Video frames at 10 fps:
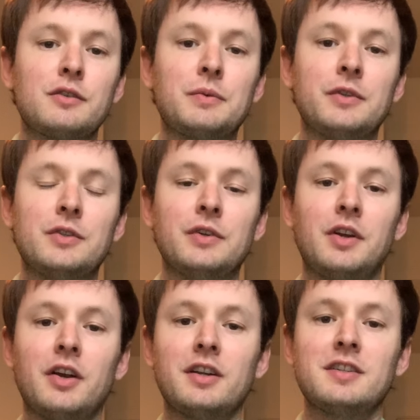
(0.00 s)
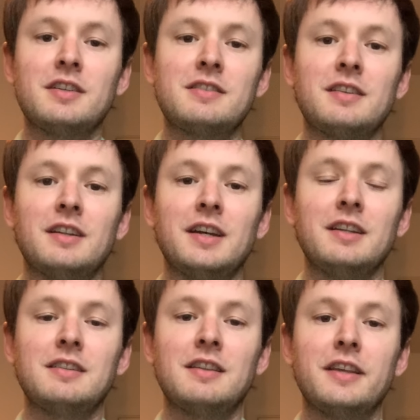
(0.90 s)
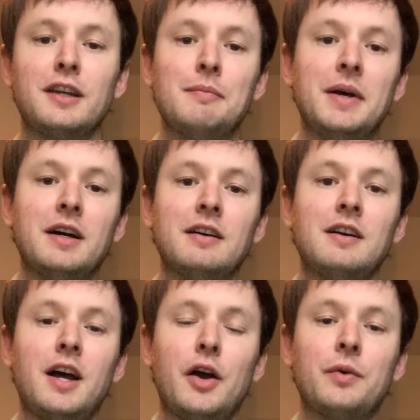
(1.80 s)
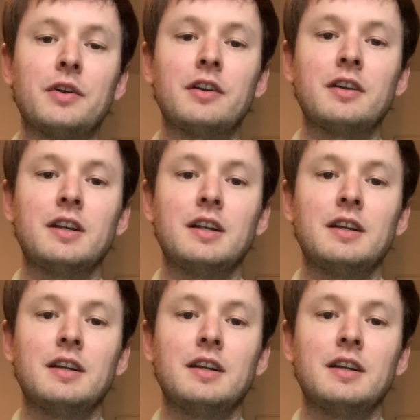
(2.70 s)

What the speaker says: I just want to encourage us tonight to think about our